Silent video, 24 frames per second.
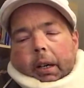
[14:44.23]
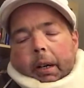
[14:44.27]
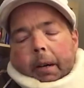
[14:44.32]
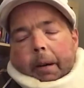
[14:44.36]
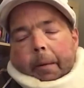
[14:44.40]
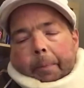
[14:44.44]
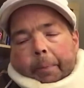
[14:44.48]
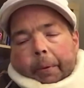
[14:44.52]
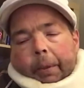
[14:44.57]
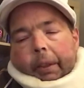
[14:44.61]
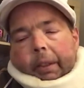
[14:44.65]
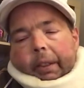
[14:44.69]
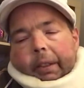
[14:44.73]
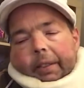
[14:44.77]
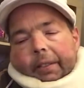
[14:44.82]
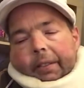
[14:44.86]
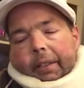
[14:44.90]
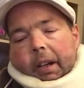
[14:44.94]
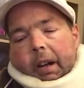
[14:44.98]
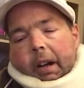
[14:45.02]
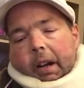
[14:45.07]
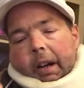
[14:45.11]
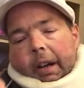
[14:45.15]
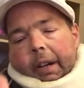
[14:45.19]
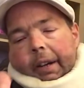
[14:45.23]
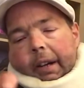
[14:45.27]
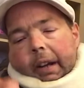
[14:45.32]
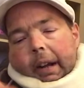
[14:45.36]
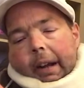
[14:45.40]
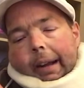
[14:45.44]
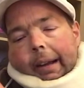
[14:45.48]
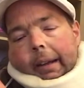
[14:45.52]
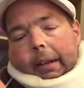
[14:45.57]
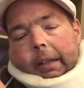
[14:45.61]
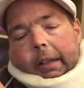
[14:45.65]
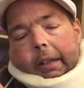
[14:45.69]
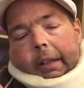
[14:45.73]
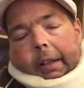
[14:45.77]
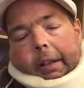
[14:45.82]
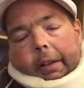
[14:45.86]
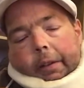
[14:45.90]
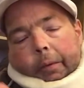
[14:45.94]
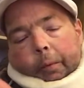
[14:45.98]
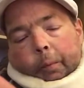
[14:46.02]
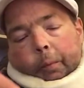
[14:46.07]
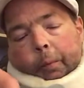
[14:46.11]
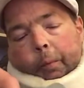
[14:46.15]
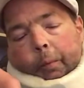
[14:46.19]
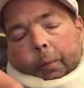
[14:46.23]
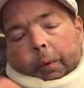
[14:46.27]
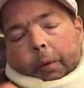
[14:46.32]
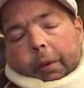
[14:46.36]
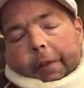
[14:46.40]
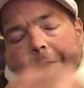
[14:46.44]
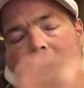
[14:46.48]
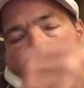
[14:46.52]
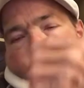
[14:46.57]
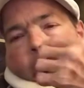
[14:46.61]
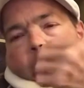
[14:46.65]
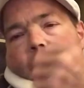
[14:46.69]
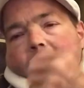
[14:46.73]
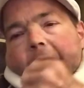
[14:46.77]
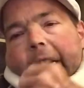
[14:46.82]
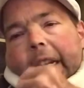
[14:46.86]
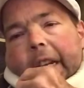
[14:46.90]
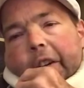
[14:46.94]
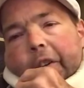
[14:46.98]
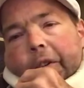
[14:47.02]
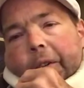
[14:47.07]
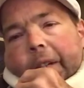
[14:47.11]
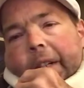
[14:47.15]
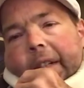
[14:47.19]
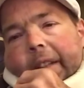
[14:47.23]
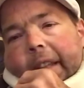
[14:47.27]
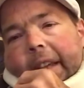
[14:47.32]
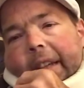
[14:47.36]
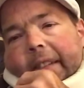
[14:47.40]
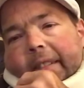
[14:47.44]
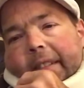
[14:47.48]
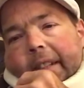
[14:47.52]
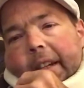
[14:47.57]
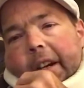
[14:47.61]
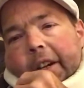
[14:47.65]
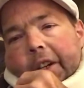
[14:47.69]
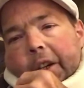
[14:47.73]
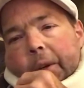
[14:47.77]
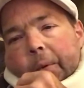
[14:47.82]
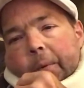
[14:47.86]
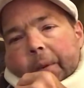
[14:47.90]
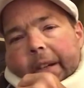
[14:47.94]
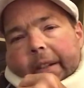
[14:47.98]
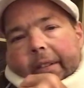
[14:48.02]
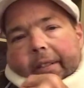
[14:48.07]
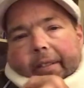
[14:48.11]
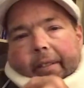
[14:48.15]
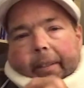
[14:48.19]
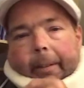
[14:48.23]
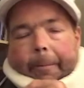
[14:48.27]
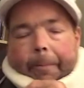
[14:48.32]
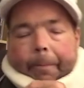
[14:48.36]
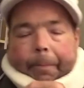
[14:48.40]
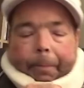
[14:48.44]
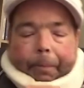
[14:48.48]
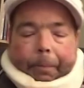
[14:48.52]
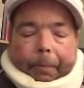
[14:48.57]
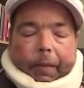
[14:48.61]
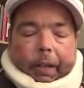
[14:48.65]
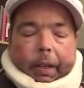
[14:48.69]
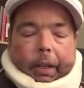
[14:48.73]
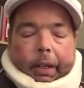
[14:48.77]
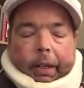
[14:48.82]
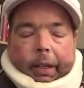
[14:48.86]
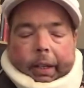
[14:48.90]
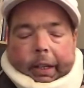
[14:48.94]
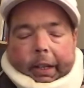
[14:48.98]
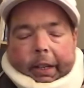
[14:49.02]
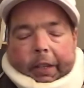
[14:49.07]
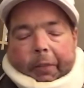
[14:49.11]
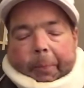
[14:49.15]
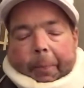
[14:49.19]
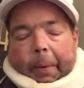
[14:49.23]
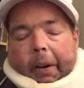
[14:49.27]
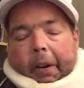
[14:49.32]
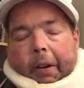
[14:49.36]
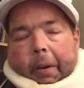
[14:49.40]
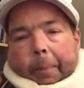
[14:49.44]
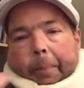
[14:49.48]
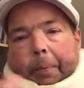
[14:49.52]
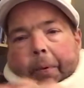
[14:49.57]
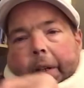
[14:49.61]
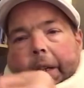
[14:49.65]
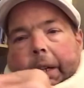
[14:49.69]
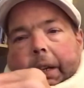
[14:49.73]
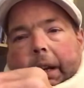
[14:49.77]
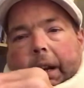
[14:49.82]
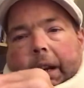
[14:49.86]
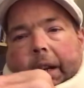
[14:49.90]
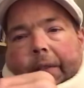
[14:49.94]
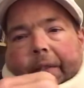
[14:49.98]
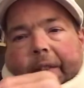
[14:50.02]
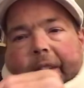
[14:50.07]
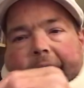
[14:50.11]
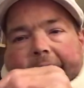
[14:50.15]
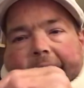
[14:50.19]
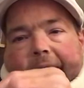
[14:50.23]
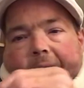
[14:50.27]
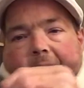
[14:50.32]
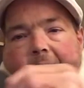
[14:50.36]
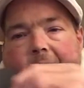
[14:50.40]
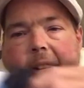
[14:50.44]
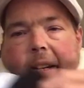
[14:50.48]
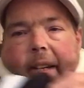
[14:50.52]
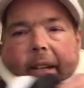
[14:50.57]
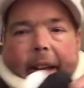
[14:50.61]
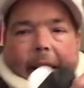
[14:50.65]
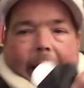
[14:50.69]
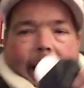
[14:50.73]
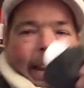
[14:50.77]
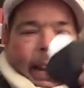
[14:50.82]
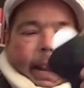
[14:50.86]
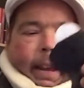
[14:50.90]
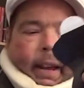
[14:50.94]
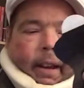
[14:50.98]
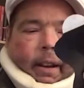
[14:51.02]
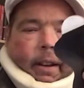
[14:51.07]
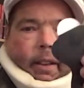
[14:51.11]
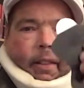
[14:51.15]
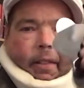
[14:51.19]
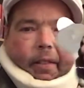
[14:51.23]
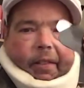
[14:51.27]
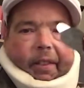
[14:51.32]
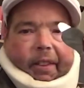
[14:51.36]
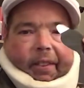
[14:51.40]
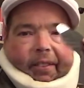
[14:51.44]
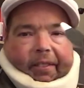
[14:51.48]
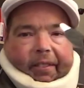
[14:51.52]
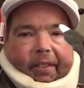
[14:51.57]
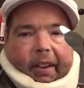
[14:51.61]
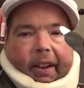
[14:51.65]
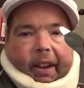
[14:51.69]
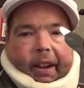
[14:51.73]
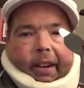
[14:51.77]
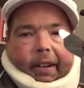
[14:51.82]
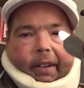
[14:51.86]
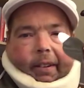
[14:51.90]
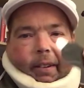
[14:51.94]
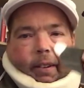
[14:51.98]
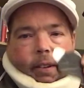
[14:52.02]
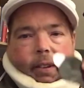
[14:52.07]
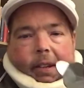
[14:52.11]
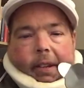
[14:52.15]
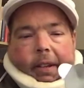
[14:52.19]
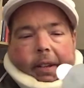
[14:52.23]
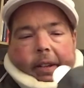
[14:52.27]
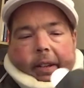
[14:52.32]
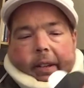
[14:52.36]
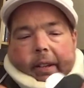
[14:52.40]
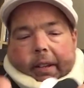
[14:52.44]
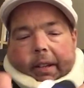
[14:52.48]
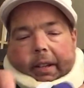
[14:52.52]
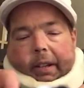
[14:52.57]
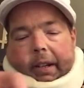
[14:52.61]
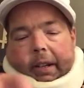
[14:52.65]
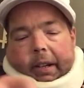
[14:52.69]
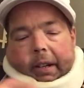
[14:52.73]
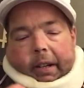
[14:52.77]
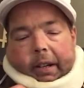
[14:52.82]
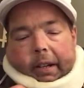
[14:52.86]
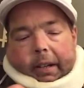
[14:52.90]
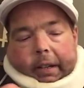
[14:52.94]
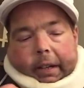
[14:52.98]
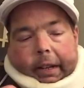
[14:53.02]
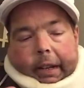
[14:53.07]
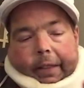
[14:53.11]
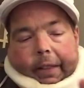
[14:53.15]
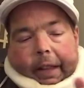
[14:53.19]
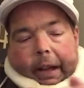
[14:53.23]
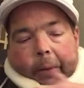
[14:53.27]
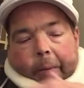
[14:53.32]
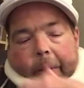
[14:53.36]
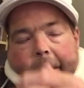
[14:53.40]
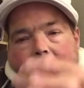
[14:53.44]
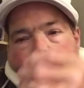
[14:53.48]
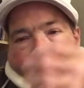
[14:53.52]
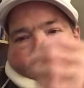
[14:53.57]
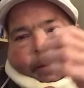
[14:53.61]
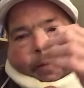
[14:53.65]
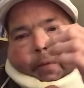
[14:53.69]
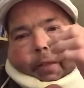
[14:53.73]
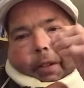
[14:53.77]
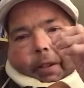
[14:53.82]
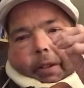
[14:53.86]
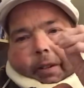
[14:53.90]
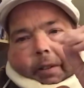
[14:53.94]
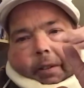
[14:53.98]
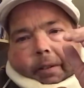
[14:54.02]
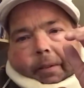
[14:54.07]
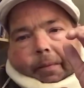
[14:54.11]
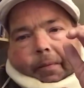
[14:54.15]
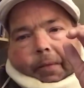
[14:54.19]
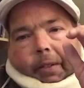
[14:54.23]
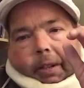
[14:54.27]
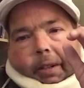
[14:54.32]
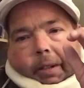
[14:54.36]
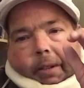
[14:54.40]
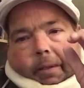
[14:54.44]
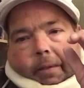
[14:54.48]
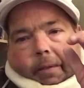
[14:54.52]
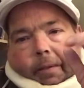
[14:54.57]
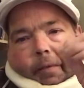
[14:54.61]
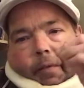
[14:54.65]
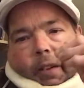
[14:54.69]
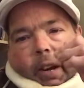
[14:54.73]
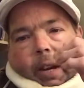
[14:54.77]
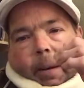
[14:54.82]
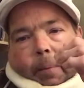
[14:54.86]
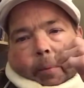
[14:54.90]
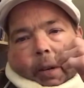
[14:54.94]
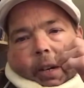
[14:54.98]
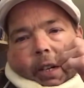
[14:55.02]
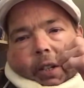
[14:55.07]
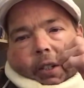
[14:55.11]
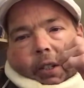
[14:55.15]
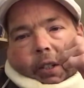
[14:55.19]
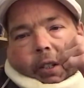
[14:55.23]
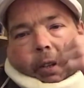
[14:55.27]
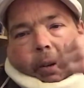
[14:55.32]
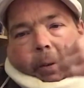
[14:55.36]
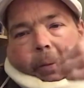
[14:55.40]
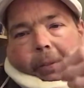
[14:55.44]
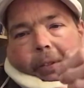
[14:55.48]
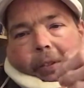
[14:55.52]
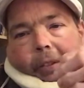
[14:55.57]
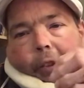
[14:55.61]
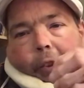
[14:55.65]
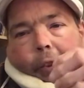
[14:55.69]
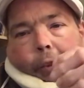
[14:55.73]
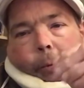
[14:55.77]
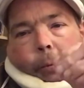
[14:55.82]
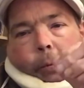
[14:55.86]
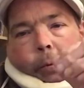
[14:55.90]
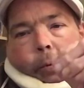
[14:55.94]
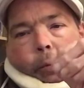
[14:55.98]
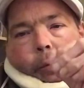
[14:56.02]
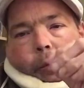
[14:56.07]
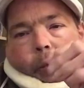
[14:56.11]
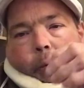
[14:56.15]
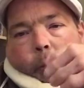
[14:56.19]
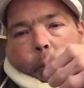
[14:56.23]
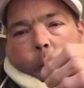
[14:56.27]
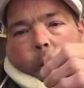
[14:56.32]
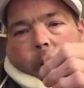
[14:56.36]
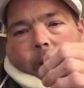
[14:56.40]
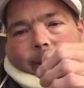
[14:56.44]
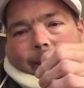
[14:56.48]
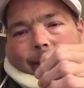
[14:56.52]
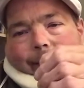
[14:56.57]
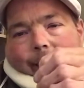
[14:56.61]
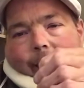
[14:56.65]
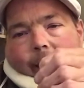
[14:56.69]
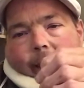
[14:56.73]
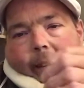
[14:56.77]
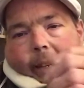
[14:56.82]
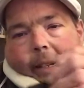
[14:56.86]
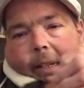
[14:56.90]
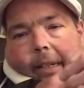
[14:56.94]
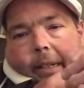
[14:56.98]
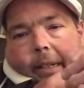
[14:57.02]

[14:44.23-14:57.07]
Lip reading: put this on, if you have an injury, like say on your wrist, it's better to put it on this side and this side, and that way the vibration goes through from one side